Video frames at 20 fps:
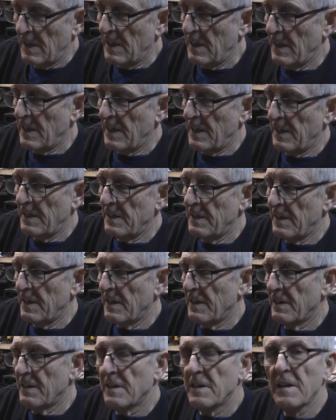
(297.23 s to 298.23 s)
And
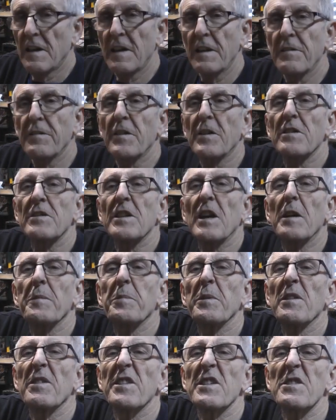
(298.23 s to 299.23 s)
like, for
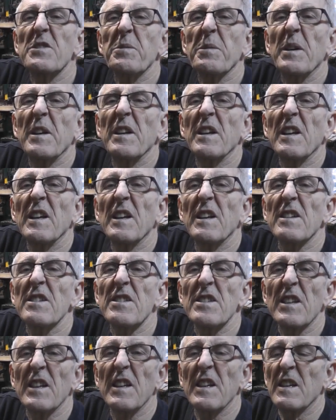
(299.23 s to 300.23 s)
example, this one here,
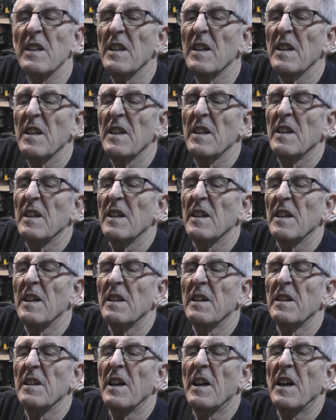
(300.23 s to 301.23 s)
see,
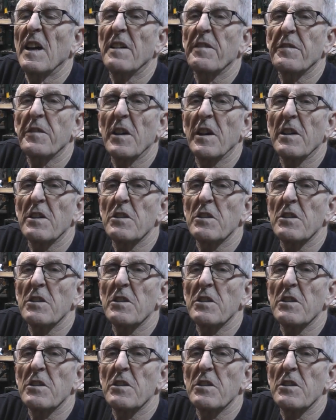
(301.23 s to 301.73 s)
after I